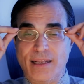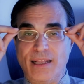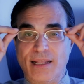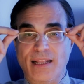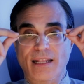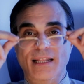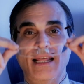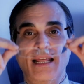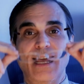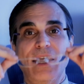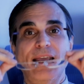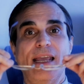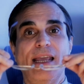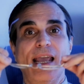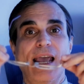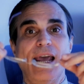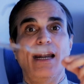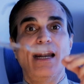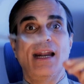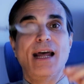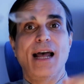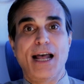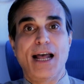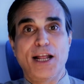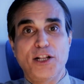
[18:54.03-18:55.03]
they
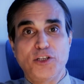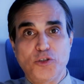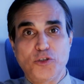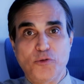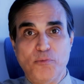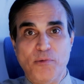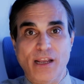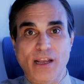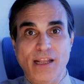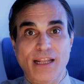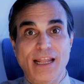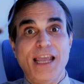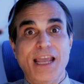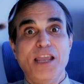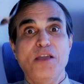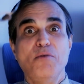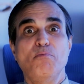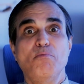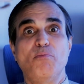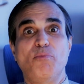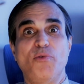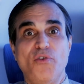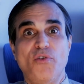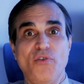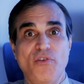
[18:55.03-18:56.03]
enhance me, they
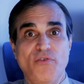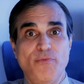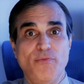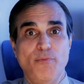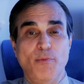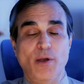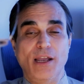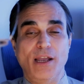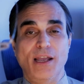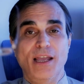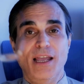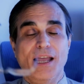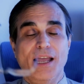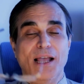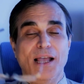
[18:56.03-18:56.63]
improve me.